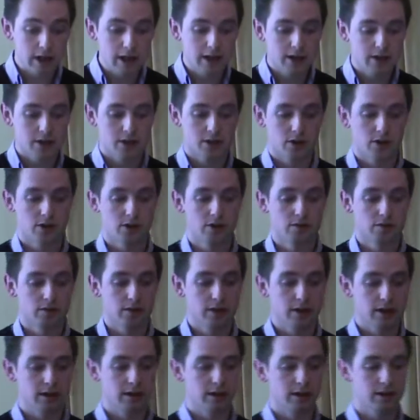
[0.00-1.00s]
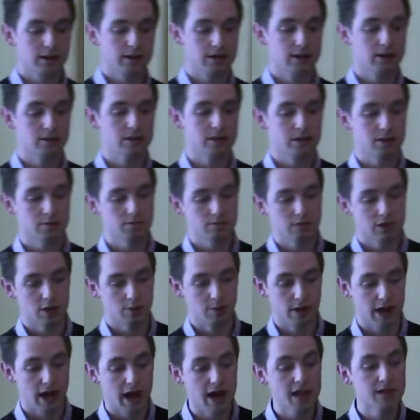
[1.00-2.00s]
really,
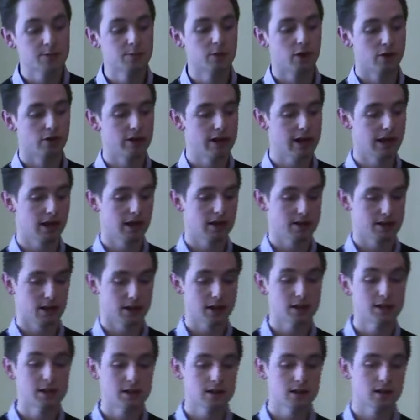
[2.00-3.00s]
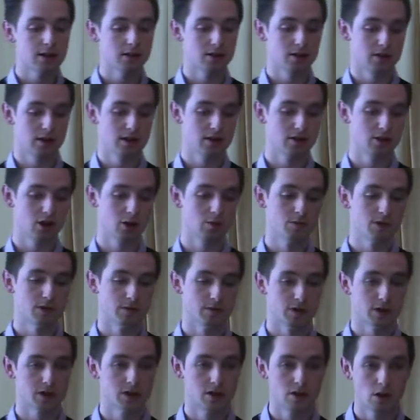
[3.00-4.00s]
the miasma, really, as I see it, in terms
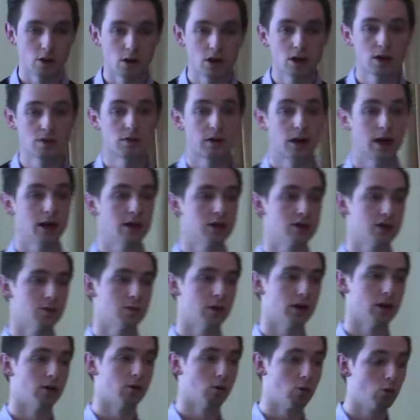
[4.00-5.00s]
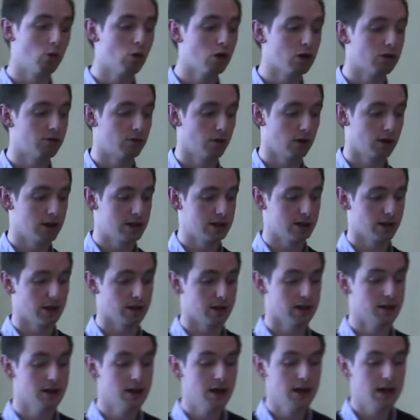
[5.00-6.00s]
of the study of kingship and the role of royal
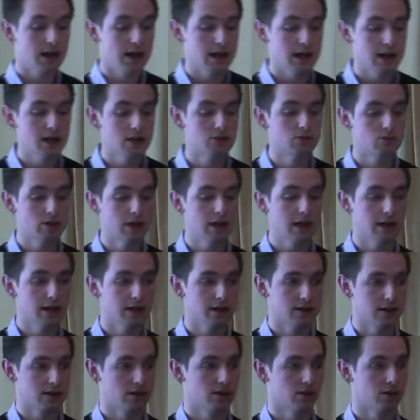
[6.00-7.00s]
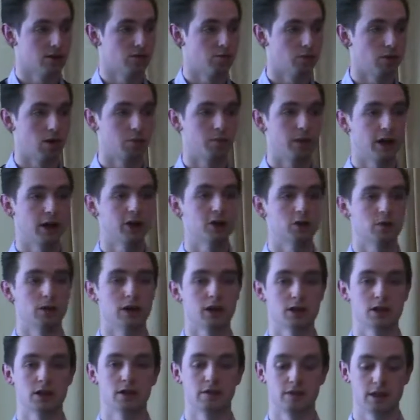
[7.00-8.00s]
sites, is really the sort of
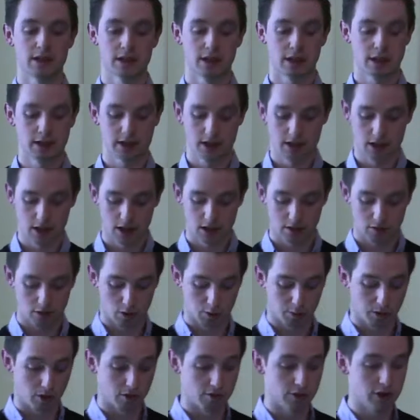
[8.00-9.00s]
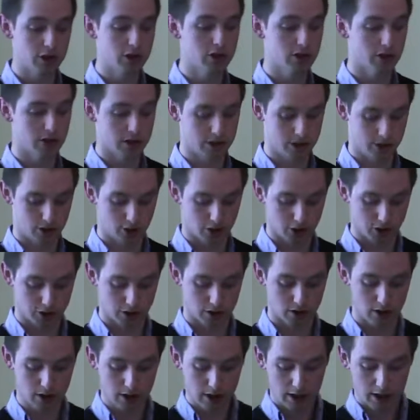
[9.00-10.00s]
perpetuation of this idea of a provincial
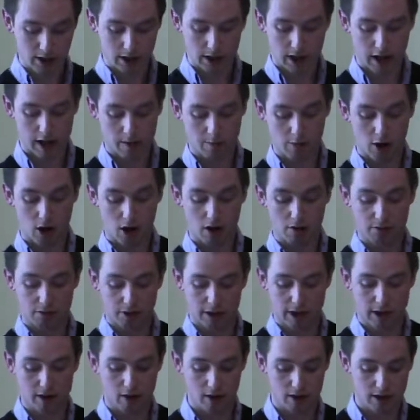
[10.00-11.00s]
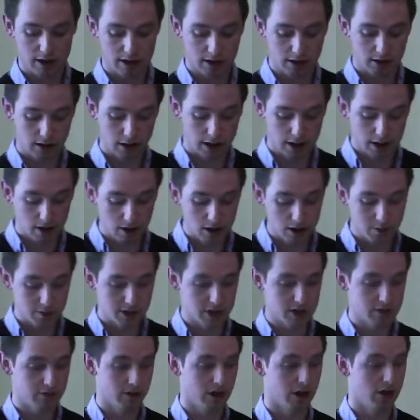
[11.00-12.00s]
structure of early
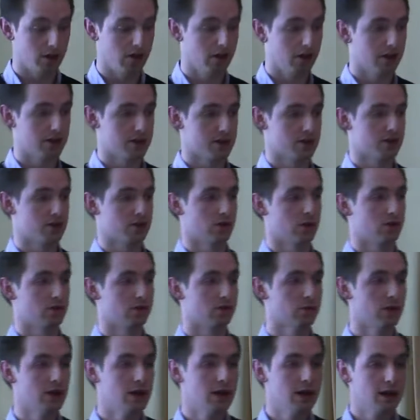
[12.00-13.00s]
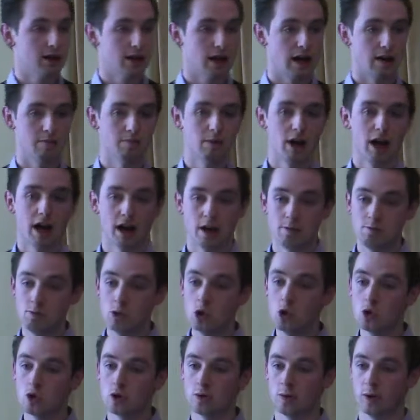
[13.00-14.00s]
medieval Ireland as a sort of an
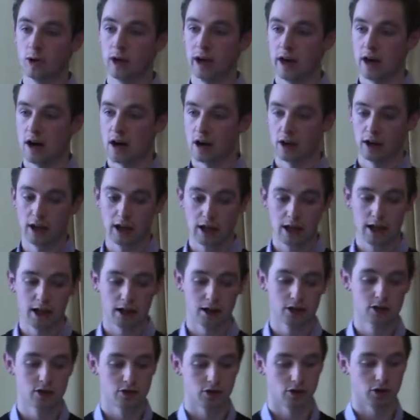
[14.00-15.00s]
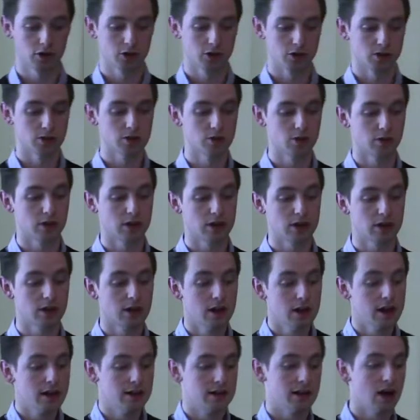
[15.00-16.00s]
immutable and archaic structure. So
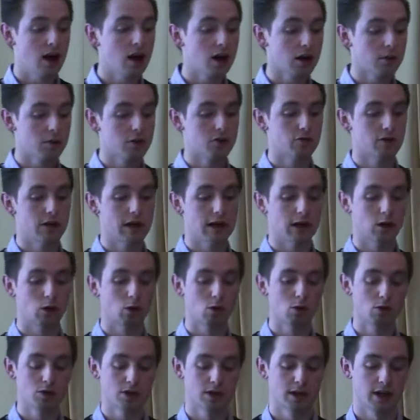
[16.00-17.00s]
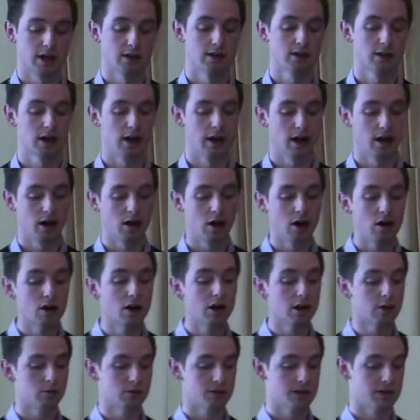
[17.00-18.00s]
the argument really goes that
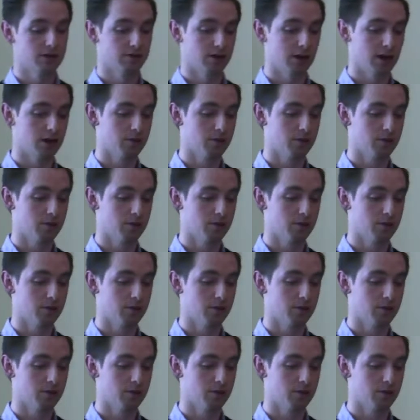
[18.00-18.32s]
Ireland was